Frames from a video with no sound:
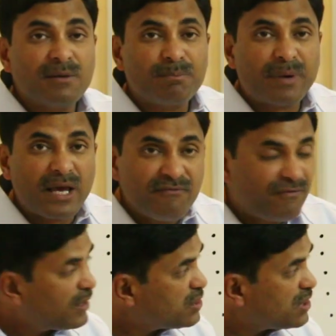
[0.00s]
the prime
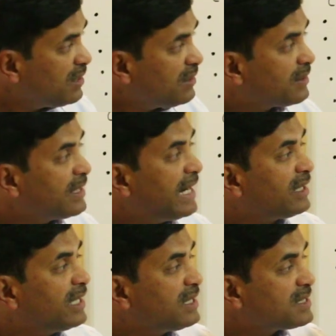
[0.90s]
function
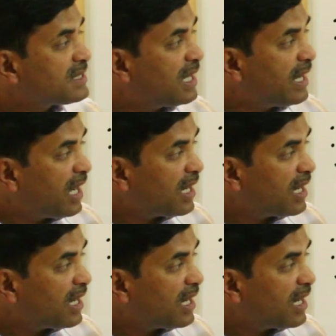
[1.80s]
that it is